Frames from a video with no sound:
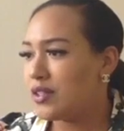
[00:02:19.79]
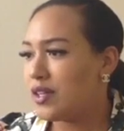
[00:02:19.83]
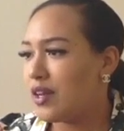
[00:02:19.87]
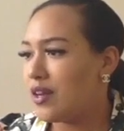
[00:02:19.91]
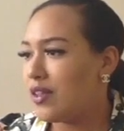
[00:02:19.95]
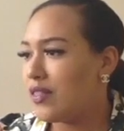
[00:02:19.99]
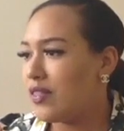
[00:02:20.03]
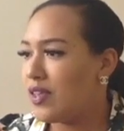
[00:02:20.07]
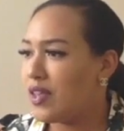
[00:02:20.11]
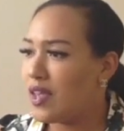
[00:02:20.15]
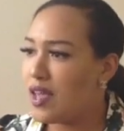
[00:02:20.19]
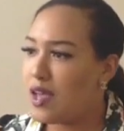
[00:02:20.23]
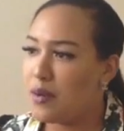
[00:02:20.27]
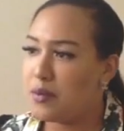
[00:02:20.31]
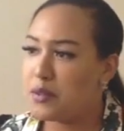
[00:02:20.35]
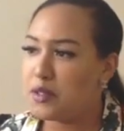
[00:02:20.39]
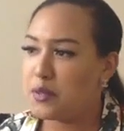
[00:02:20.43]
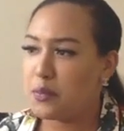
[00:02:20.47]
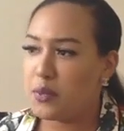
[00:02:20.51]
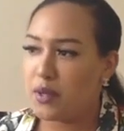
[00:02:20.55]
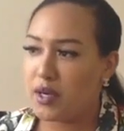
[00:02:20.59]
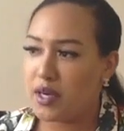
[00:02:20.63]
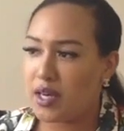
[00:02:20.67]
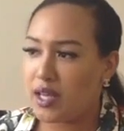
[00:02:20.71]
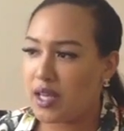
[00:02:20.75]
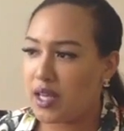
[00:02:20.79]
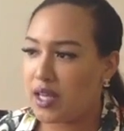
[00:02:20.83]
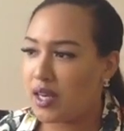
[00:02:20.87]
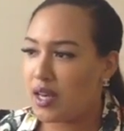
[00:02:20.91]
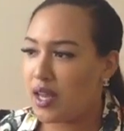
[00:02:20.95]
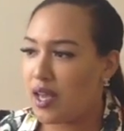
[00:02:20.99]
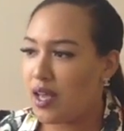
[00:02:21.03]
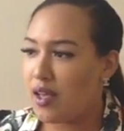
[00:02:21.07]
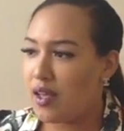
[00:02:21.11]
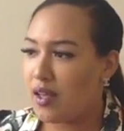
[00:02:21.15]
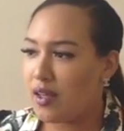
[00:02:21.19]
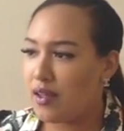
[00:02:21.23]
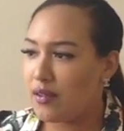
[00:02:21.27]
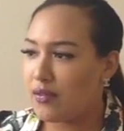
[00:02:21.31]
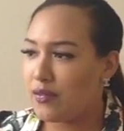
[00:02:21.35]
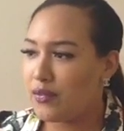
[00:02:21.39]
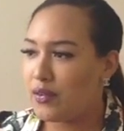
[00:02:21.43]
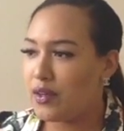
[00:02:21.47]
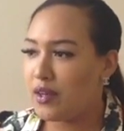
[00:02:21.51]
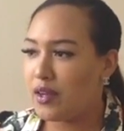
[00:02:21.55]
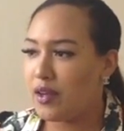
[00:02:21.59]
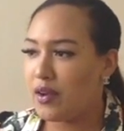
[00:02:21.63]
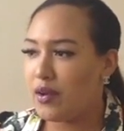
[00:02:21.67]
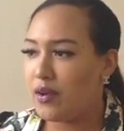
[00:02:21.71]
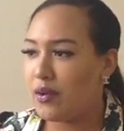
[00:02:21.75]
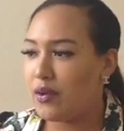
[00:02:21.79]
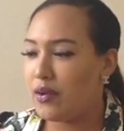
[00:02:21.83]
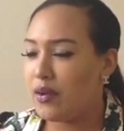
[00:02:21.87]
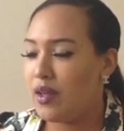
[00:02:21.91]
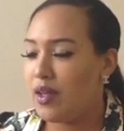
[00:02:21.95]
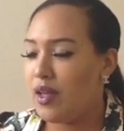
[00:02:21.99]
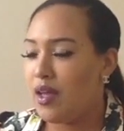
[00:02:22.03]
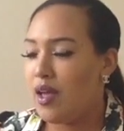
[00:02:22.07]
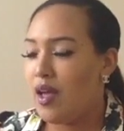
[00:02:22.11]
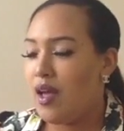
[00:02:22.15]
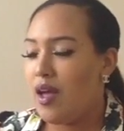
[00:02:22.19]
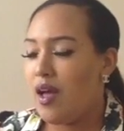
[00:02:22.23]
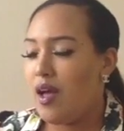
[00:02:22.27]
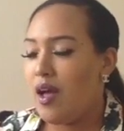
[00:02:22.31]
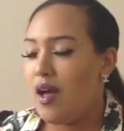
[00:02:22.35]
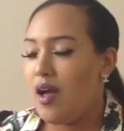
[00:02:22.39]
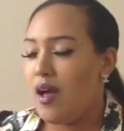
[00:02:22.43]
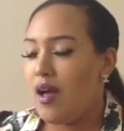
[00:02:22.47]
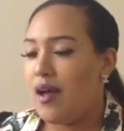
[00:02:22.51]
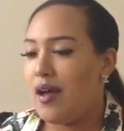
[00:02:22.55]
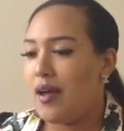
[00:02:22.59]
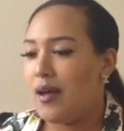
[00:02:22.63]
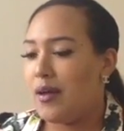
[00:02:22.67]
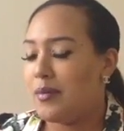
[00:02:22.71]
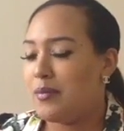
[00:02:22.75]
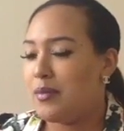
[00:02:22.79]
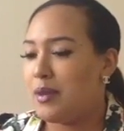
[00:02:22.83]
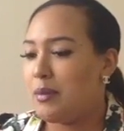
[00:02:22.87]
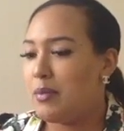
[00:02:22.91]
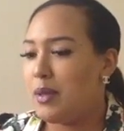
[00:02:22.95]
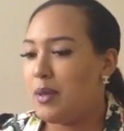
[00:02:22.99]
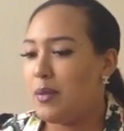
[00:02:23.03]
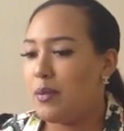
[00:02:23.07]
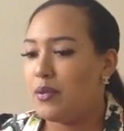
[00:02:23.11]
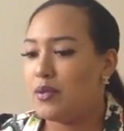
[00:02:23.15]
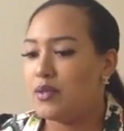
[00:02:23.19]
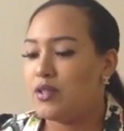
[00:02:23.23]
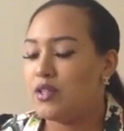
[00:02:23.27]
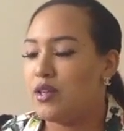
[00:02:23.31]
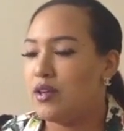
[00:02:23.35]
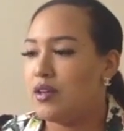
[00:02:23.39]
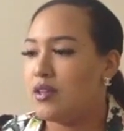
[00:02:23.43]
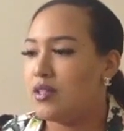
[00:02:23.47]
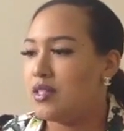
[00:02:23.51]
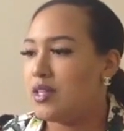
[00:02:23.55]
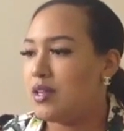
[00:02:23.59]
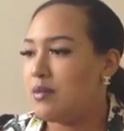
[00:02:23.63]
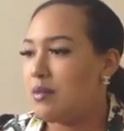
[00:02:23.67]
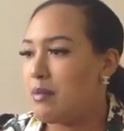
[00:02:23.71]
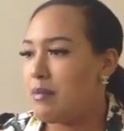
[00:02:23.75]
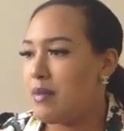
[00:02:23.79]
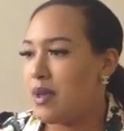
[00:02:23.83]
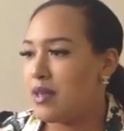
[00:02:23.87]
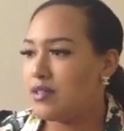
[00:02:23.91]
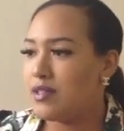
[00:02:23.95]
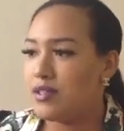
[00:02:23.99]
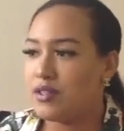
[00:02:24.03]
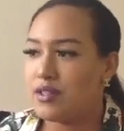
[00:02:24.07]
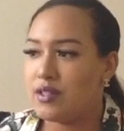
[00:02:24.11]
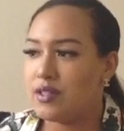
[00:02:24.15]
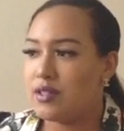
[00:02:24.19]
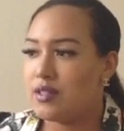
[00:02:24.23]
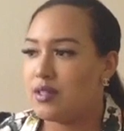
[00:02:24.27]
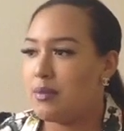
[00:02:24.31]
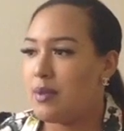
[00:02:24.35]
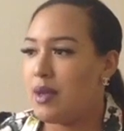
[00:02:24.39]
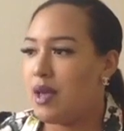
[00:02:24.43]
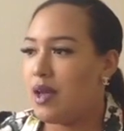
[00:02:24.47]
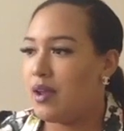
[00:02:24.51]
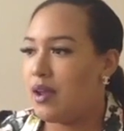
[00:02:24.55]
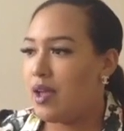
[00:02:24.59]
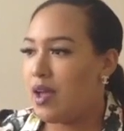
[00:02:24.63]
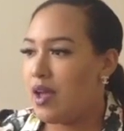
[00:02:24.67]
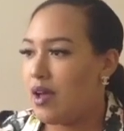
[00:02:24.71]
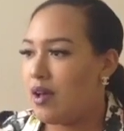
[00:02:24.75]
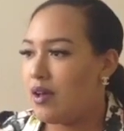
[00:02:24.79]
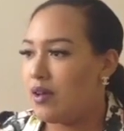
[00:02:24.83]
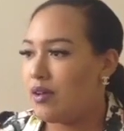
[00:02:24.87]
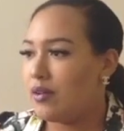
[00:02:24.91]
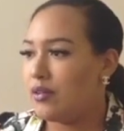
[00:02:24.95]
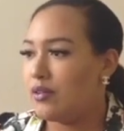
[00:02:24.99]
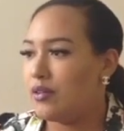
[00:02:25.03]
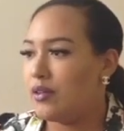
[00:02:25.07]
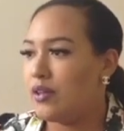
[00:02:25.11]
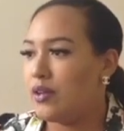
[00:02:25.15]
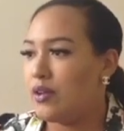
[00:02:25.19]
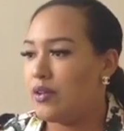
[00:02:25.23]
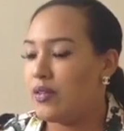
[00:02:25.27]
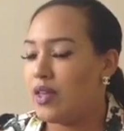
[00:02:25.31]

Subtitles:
I didn't think I was pretty enough, and people started sending me messages about how,